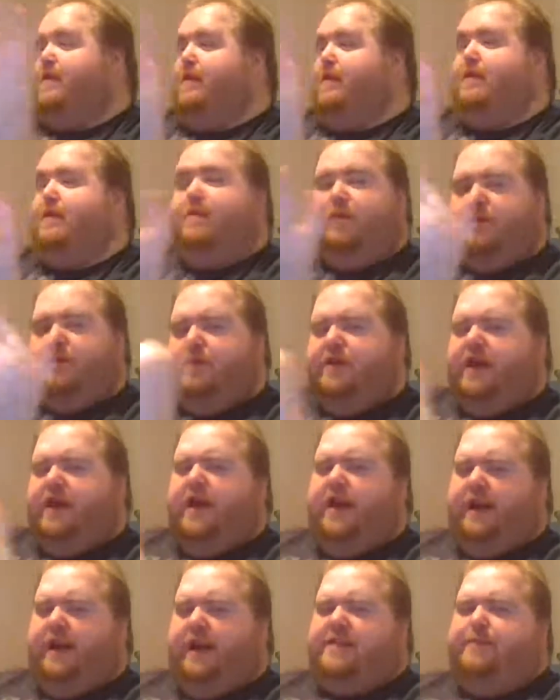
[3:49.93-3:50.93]
we're
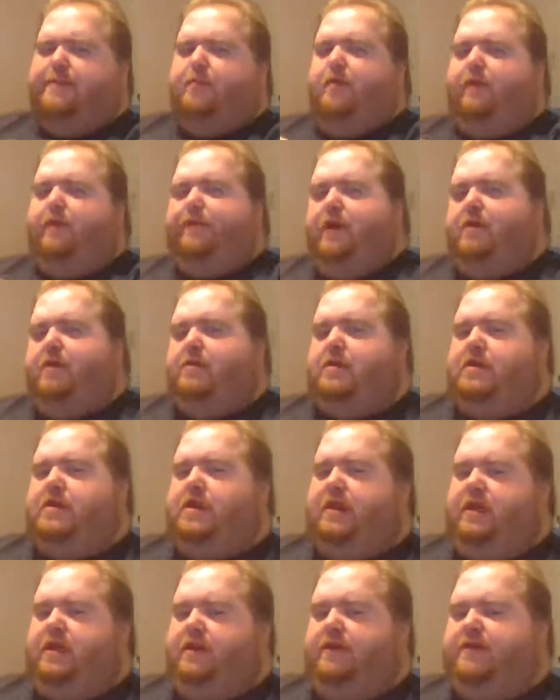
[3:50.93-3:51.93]
gonna get some more viewers in
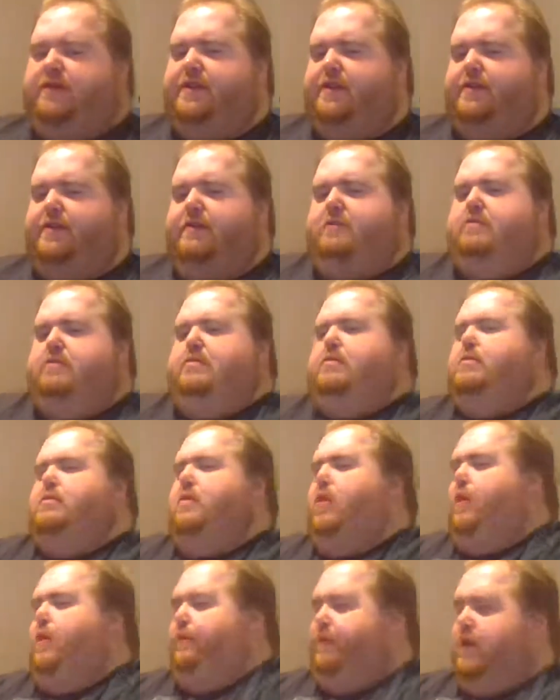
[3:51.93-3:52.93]
here soon,
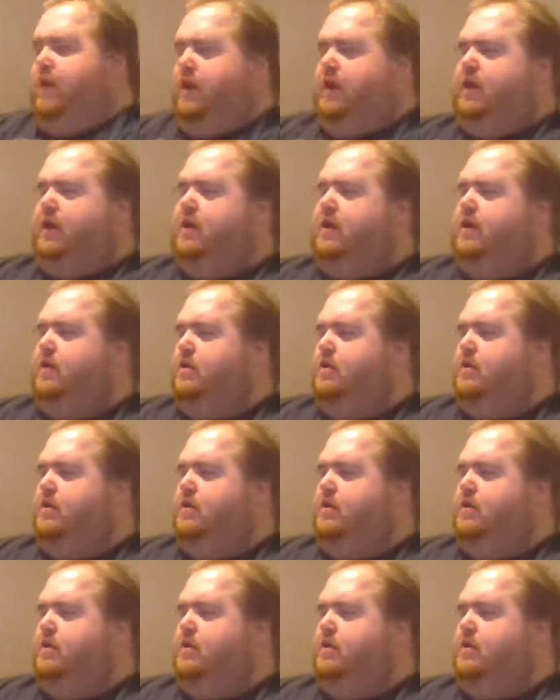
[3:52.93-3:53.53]
hopefully.